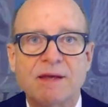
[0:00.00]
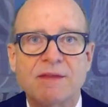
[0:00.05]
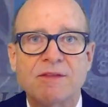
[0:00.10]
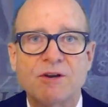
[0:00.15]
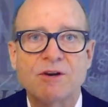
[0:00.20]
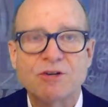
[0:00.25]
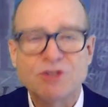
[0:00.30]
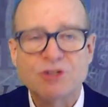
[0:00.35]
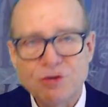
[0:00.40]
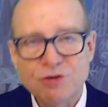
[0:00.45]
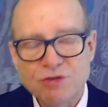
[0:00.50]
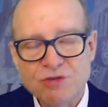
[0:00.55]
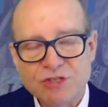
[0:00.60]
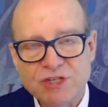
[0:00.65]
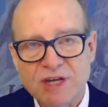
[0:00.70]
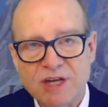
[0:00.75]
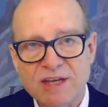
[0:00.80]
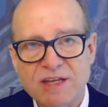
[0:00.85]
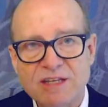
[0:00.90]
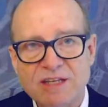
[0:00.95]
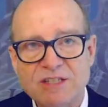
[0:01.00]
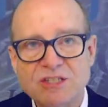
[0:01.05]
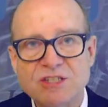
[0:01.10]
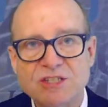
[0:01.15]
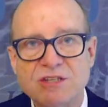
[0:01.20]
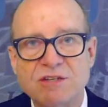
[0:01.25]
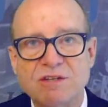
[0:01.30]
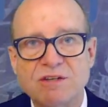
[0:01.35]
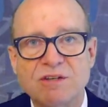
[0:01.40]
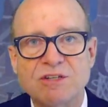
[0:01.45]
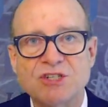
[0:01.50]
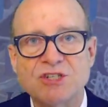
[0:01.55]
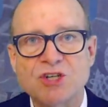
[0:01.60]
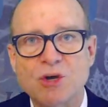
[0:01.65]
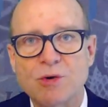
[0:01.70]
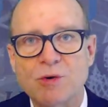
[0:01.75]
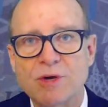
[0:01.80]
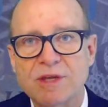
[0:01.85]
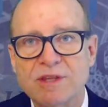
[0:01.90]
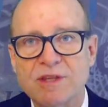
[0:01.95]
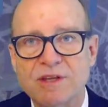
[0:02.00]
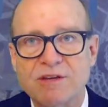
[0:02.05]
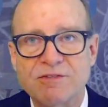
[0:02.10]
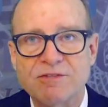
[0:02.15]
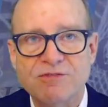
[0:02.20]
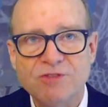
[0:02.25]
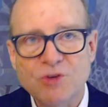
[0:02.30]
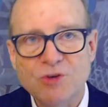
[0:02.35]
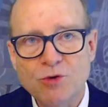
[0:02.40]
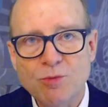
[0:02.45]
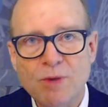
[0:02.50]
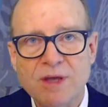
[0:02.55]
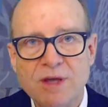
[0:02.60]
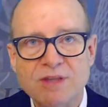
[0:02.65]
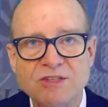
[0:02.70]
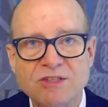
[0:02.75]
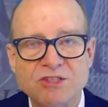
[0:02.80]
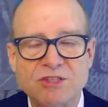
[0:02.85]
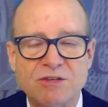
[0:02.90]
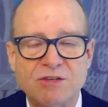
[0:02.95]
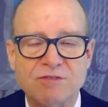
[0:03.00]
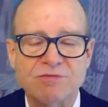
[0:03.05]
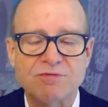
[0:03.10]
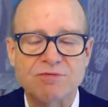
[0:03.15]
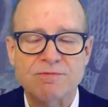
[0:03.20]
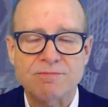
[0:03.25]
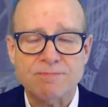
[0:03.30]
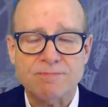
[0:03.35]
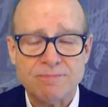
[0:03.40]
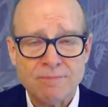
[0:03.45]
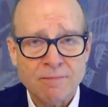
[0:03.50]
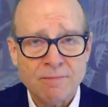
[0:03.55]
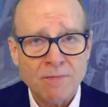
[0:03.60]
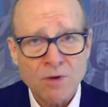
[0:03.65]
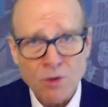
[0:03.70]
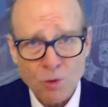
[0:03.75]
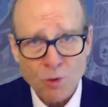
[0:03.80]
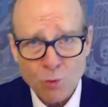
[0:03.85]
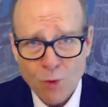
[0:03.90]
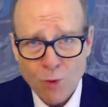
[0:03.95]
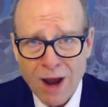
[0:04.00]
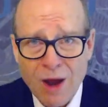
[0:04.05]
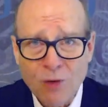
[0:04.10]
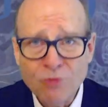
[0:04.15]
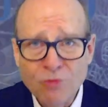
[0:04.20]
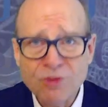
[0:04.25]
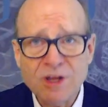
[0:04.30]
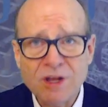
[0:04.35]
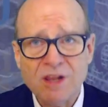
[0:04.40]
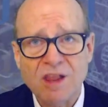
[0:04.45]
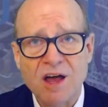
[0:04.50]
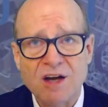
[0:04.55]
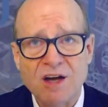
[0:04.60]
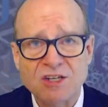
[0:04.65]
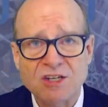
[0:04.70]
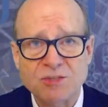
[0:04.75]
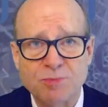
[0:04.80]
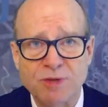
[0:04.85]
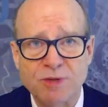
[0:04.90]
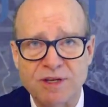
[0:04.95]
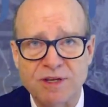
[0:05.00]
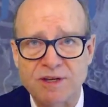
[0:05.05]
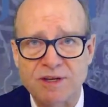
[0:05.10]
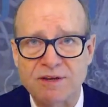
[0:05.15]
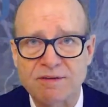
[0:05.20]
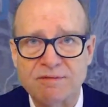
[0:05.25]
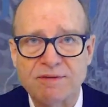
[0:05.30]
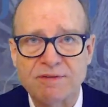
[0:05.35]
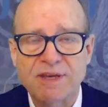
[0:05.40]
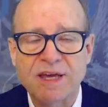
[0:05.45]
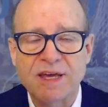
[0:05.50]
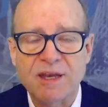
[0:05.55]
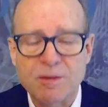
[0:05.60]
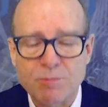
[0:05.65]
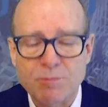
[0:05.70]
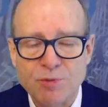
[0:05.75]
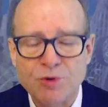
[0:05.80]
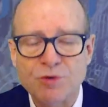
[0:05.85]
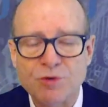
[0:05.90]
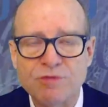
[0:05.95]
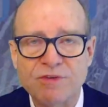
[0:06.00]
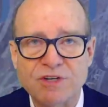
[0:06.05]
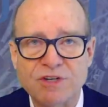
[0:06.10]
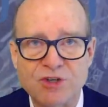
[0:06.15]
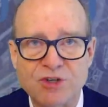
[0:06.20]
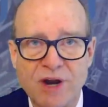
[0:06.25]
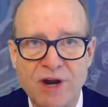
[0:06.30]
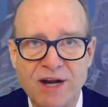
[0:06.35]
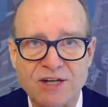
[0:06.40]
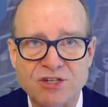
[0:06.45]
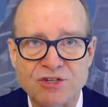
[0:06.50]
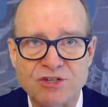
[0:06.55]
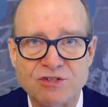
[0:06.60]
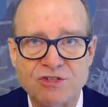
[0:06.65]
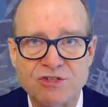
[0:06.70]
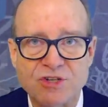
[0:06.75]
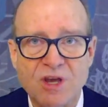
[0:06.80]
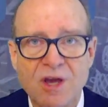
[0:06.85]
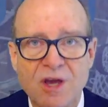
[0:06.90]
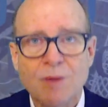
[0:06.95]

There are two studies showing that a few months of around-the-clock splinting can improve contractures,